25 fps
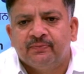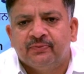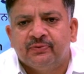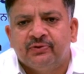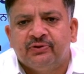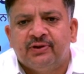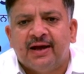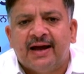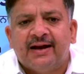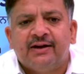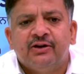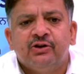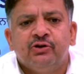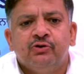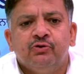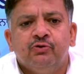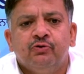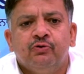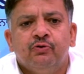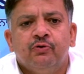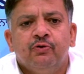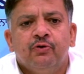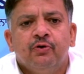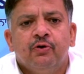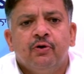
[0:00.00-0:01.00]
then
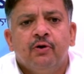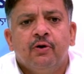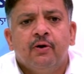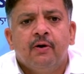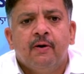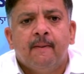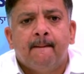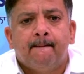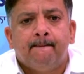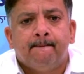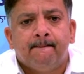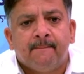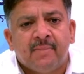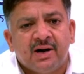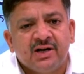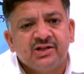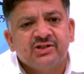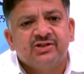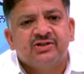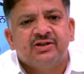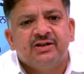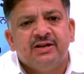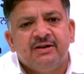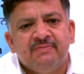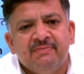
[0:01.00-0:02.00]
you
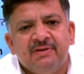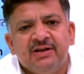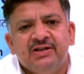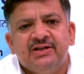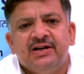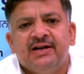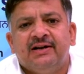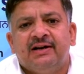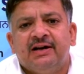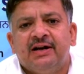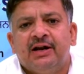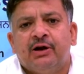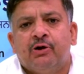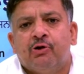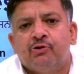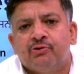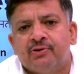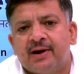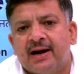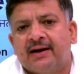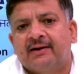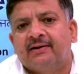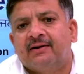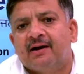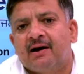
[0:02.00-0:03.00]
must immediately
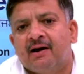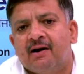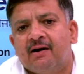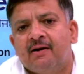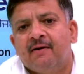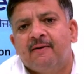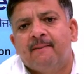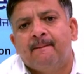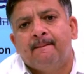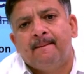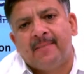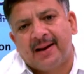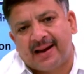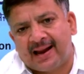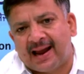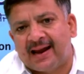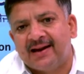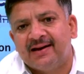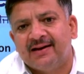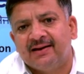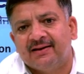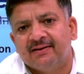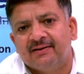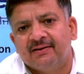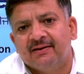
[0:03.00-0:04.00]
contact a
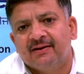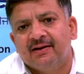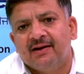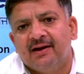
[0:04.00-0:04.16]
mechanic